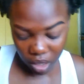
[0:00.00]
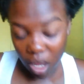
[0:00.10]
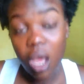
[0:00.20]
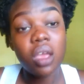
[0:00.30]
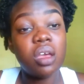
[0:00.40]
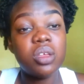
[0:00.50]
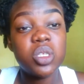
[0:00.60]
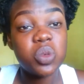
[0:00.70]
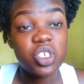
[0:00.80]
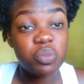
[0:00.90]
I
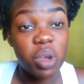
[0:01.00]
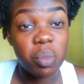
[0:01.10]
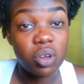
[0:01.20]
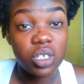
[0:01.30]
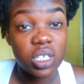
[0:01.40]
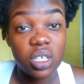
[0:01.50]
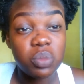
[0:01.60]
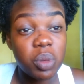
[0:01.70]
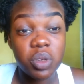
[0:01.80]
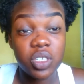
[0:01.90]
switch up my brushes. I use
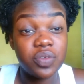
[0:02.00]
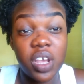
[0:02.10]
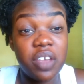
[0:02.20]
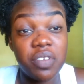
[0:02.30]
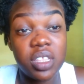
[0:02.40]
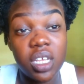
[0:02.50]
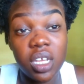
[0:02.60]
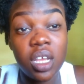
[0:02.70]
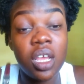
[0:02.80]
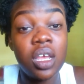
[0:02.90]
my brushes for everything.
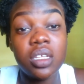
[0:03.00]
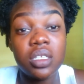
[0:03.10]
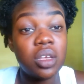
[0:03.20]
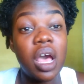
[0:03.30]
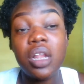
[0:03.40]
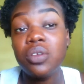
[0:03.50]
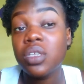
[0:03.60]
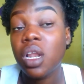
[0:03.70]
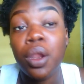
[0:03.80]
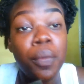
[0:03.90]
So I'll use a
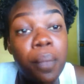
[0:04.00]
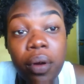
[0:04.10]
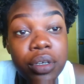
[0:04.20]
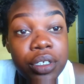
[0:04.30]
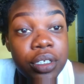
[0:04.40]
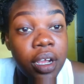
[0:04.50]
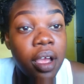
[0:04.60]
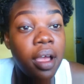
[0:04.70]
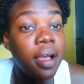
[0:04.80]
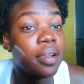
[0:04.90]
lip brush.
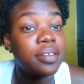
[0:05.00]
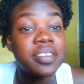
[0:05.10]
I use